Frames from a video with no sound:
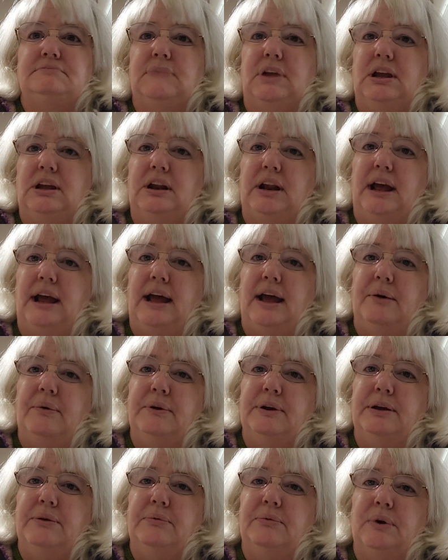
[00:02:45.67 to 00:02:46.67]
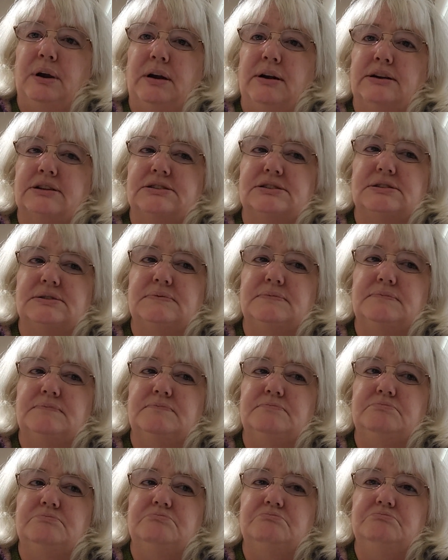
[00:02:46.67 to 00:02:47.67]
in how it works,
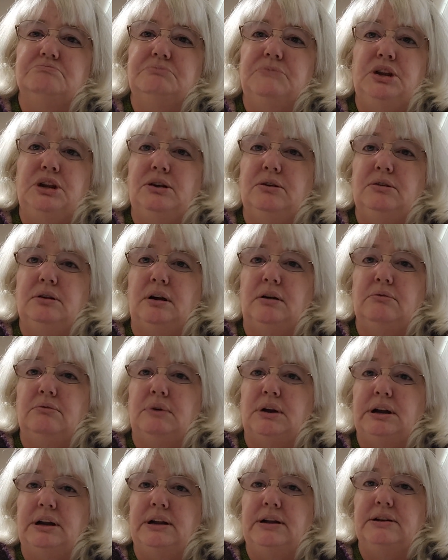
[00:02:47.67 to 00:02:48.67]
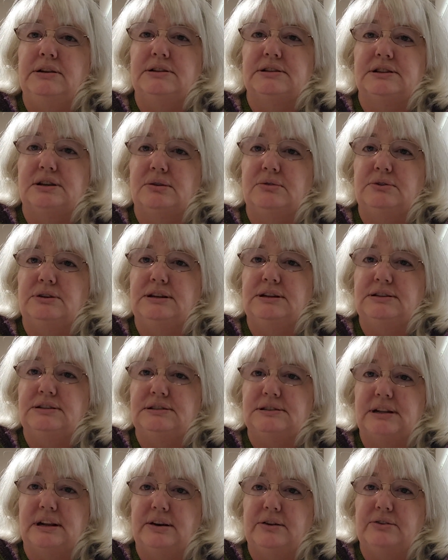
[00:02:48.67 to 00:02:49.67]
you don't want it so
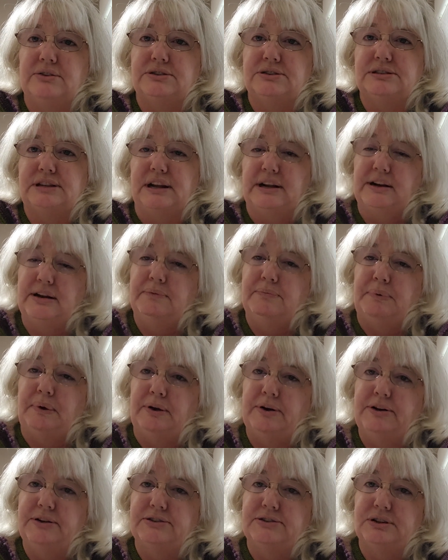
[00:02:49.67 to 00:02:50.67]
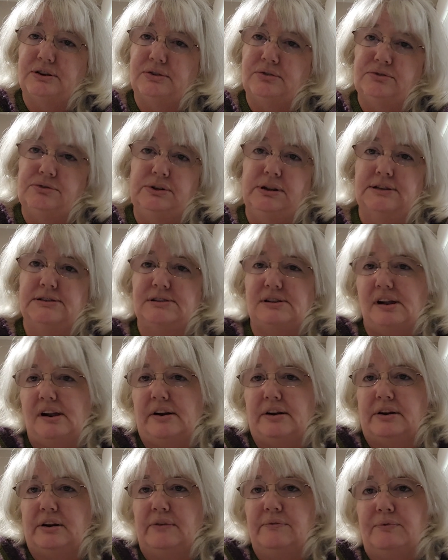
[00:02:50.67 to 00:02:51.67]
dense that it'll stand up on its own. That's not
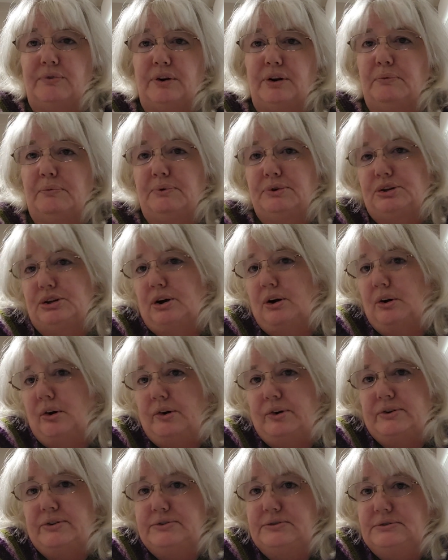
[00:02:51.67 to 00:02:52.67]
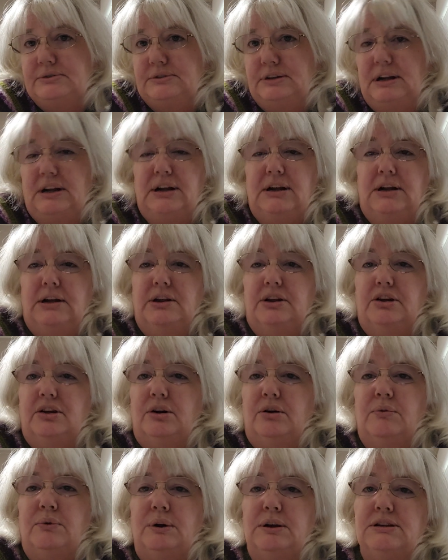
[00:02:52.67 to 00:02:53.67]
a comfortable shawl. You
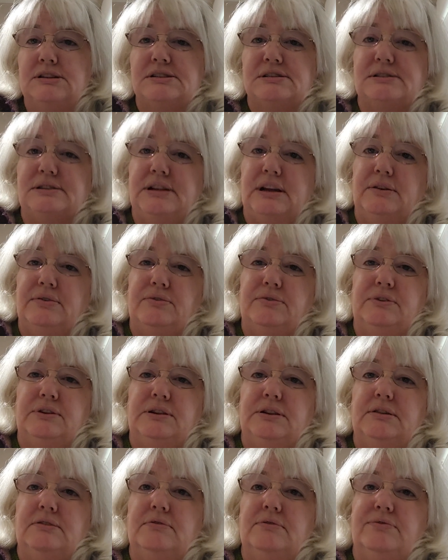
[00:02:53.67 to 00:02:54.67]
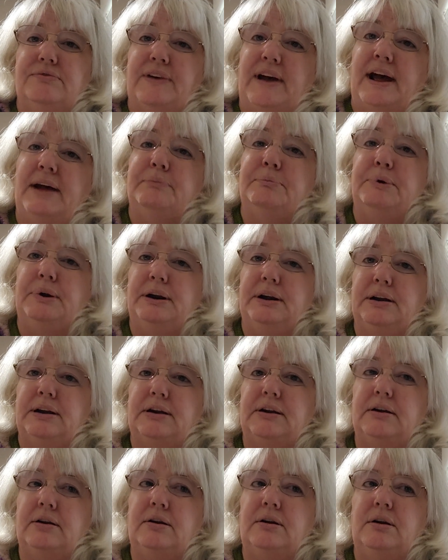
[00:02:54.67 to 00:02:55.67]
don't want a stiff
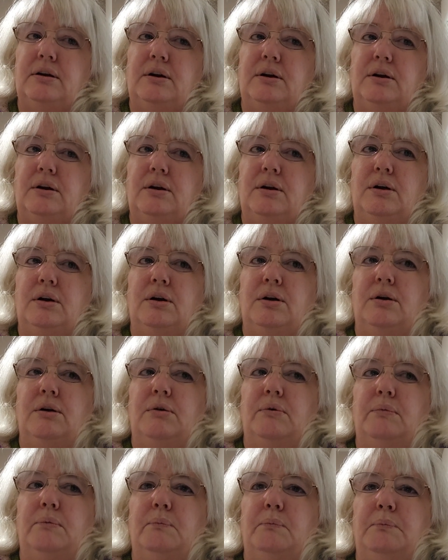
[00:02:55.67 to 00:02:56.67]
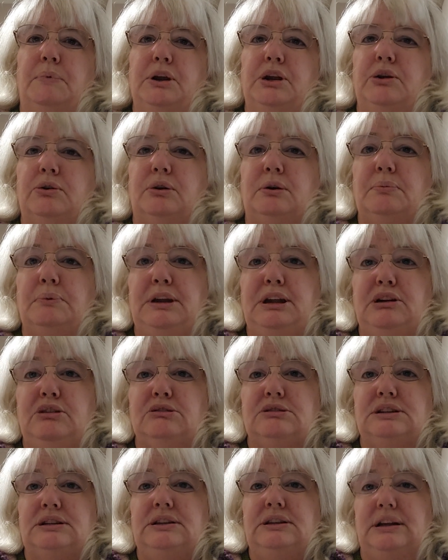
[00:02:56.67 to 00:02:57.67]
fabric. But you could be
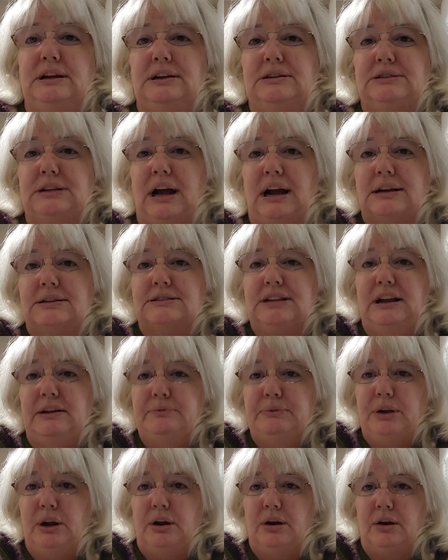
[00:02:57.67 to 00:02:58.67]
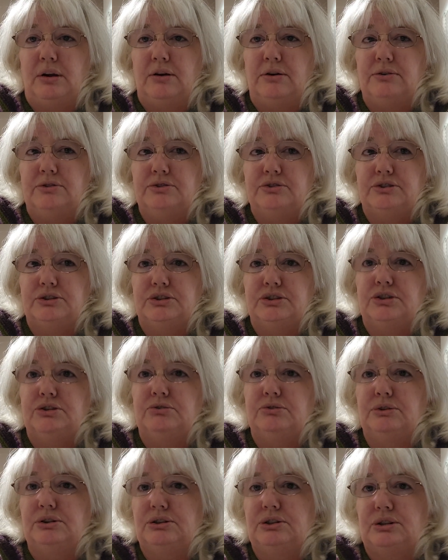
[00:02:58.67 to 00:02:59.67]
using the exact same yarn to
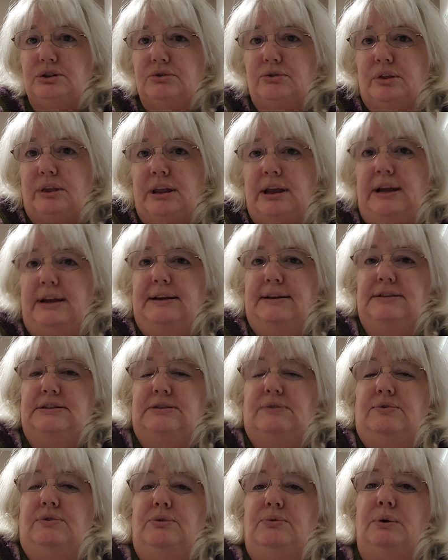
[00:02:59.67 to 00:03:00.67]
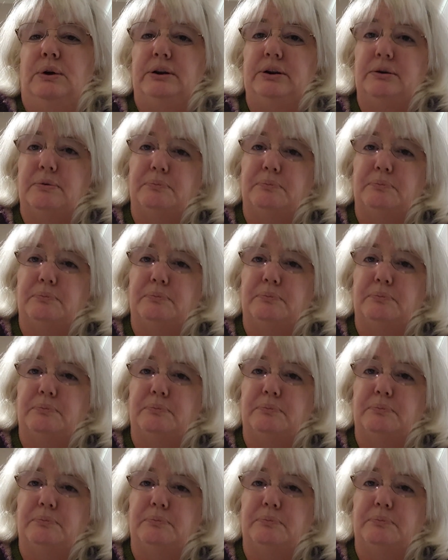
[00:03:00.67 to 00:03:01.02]
do the two things. If you want your